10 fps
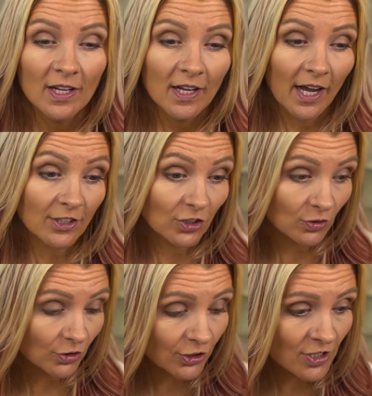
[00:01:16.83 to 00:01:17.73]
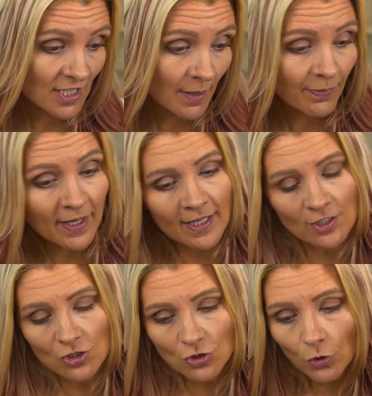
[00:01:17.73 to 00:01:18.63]
how do you learn something and
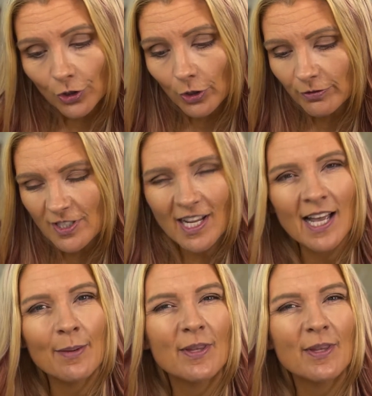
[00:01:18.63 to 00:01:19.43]
store it over time,